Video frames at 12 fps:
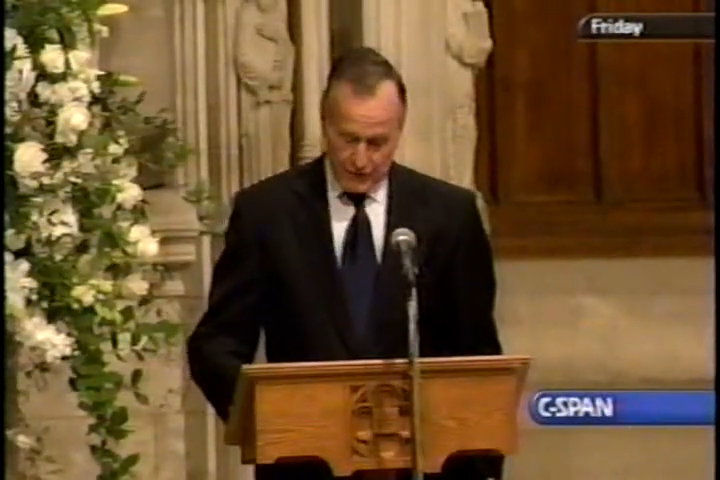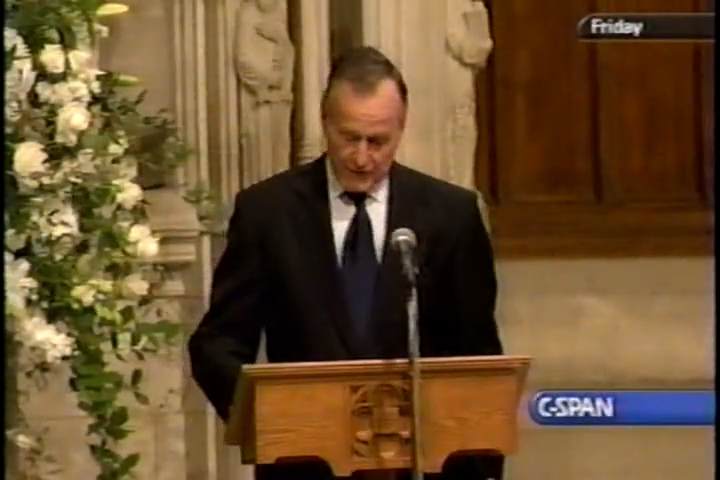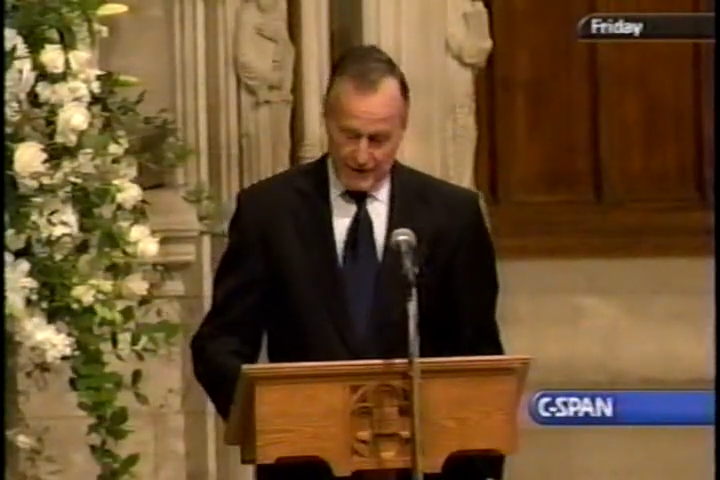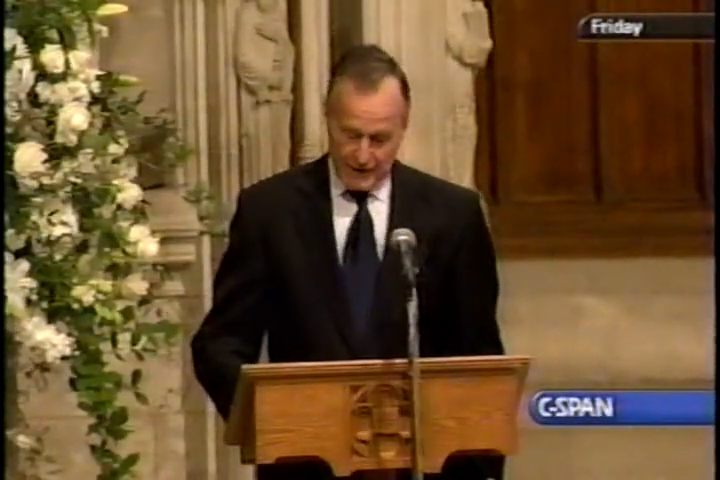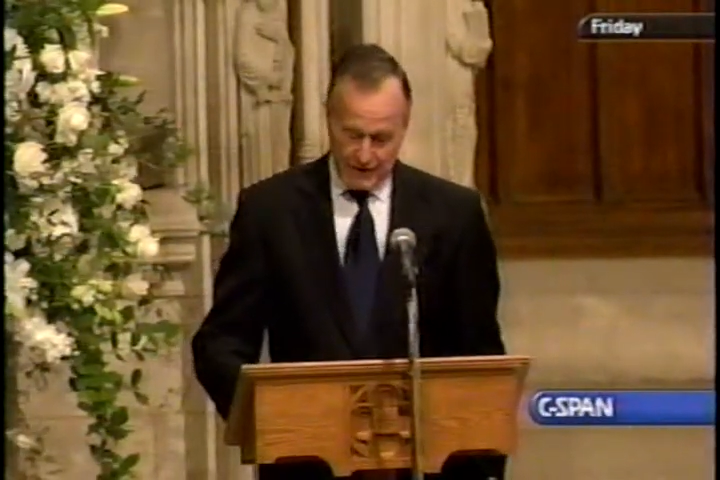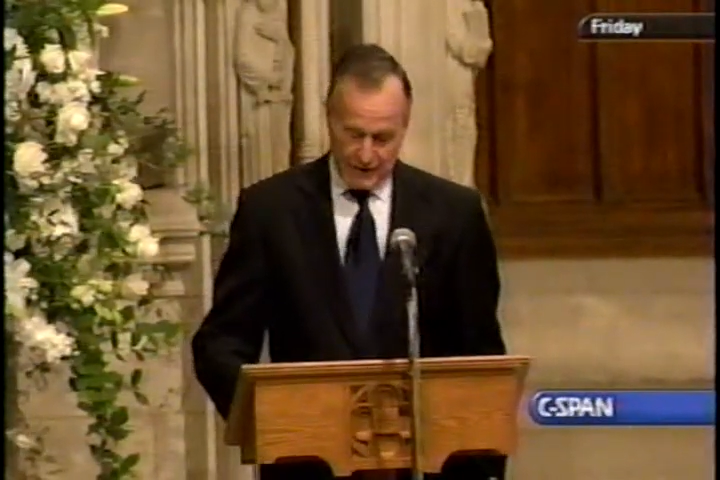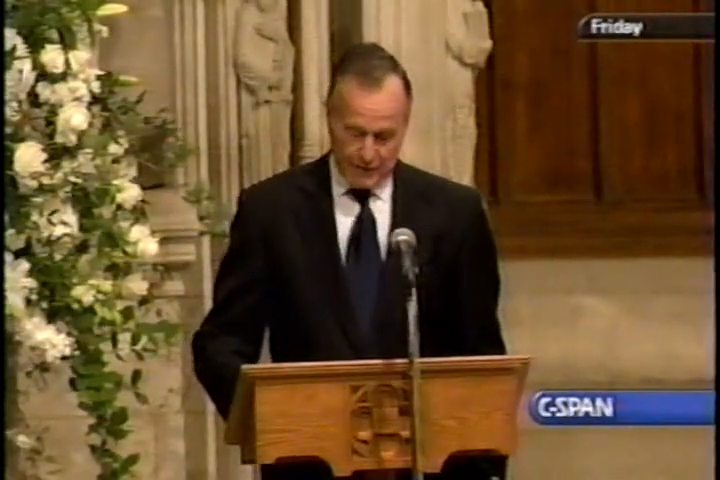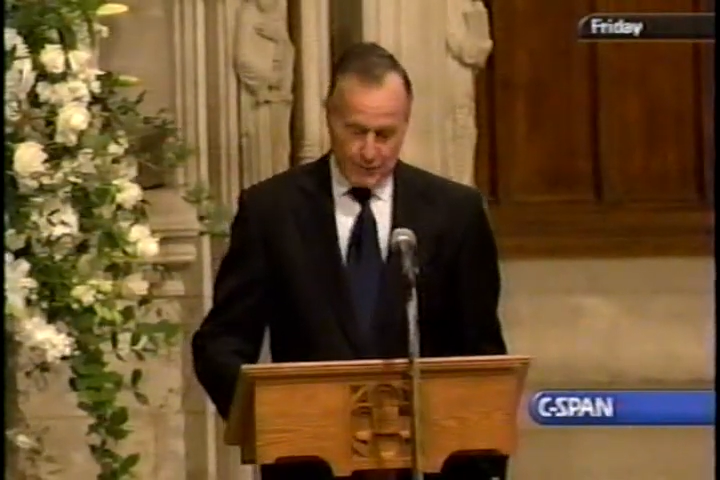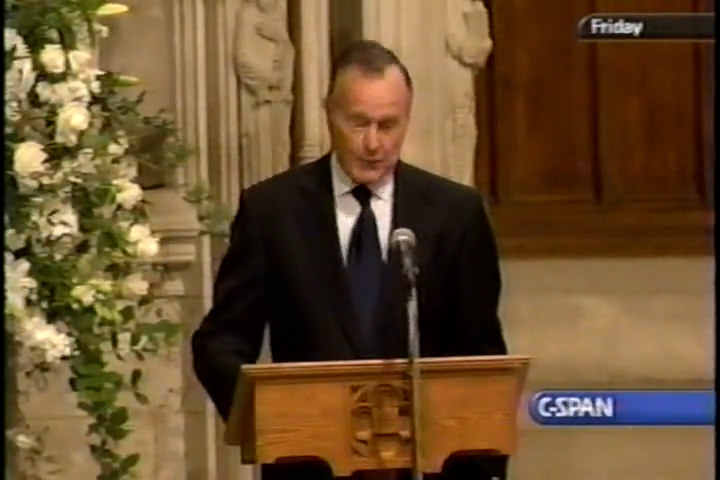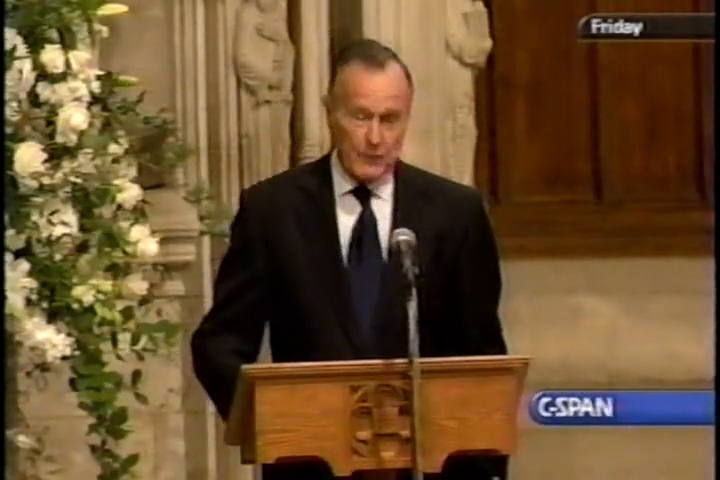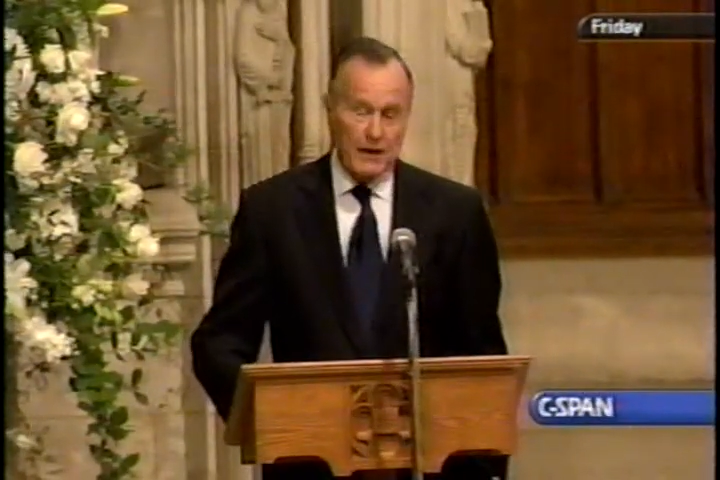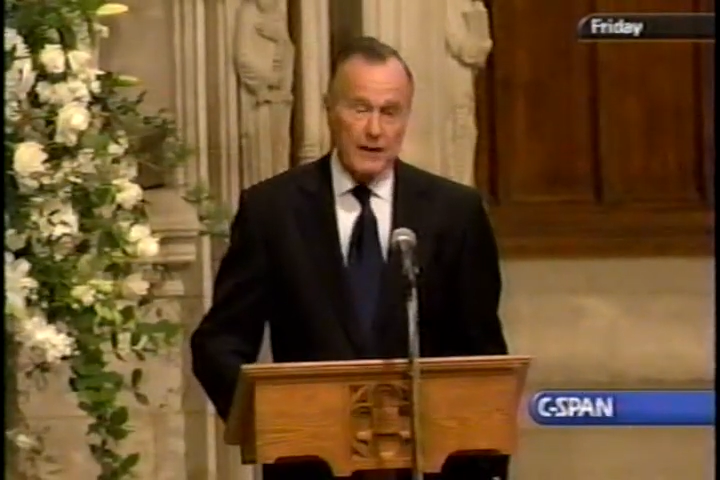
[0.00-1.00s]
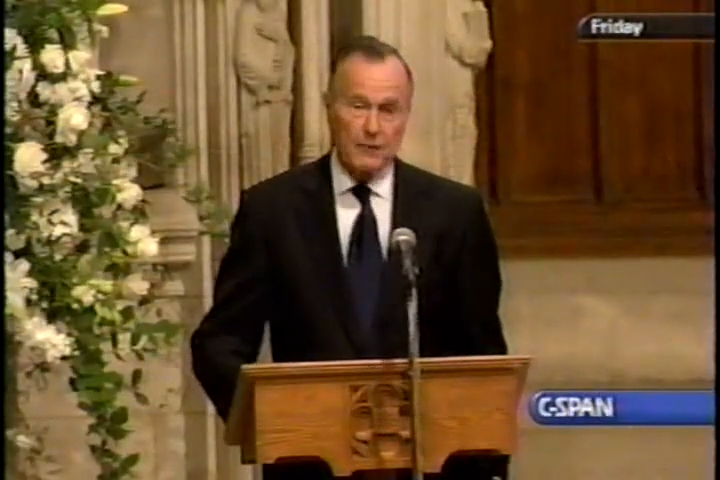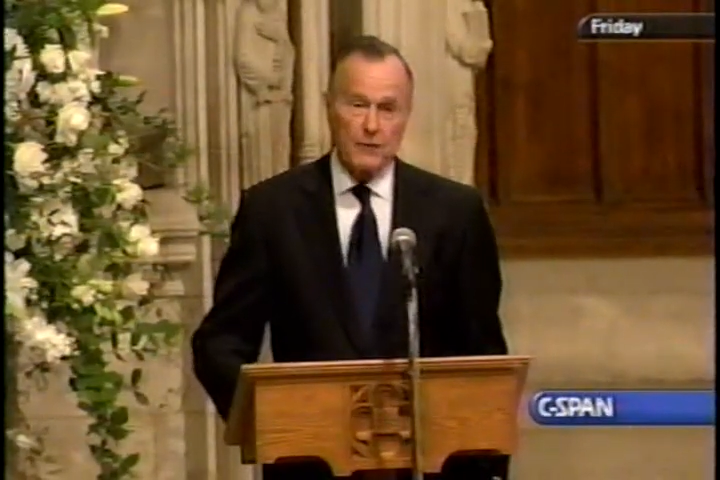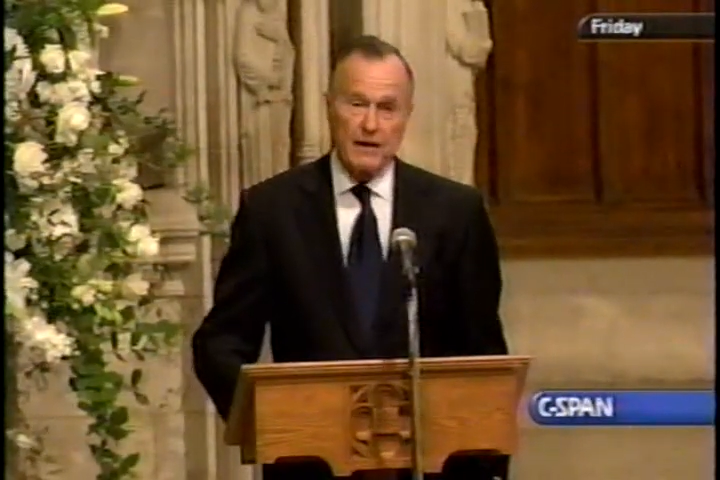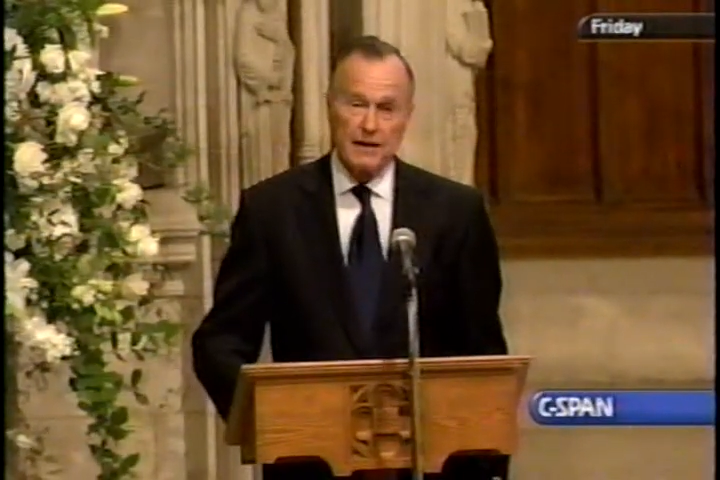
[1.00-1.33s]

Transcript: to thank God for Ronald